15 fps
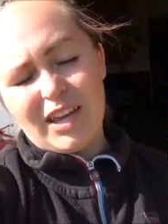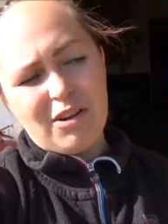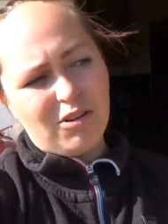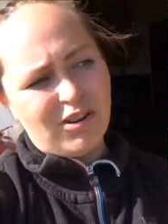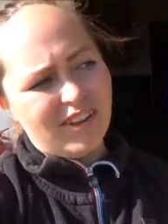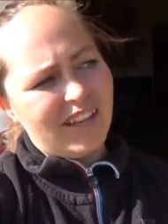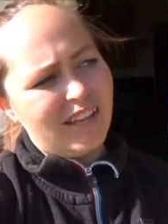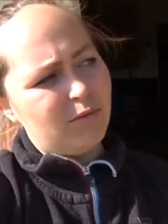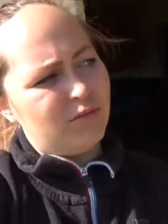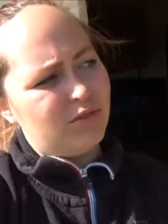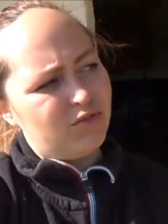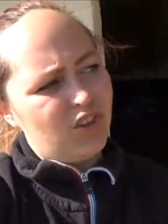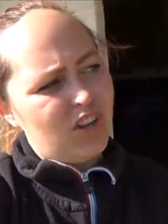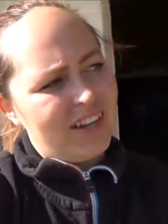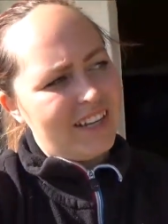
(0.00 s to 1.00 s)
or that it was
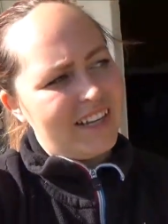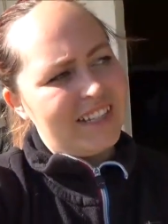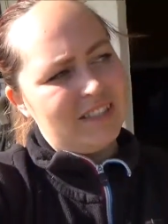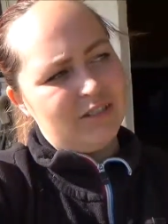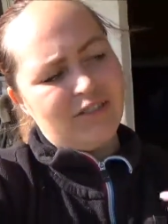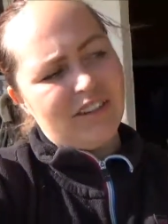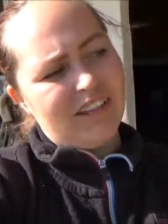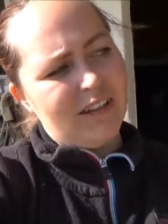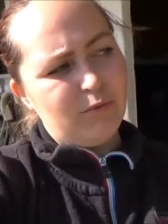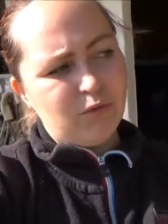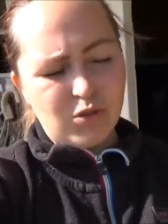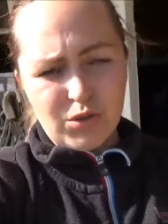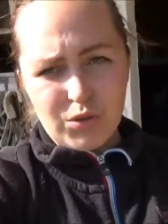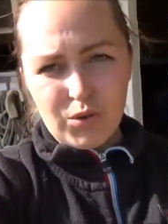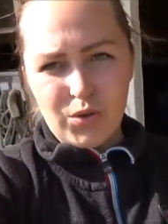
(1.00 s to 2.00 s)
right, or that it
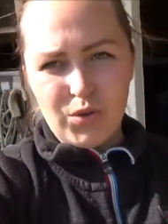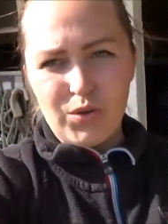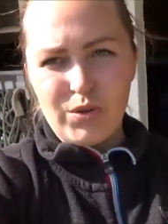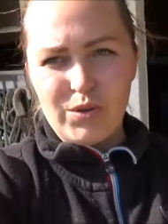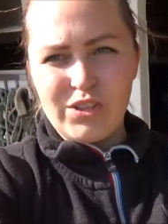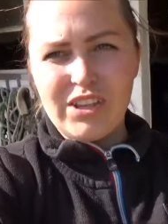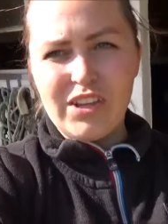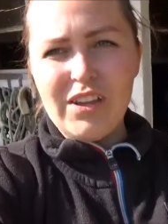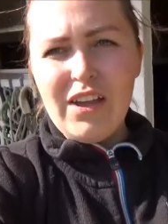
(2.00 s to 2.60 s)
was good.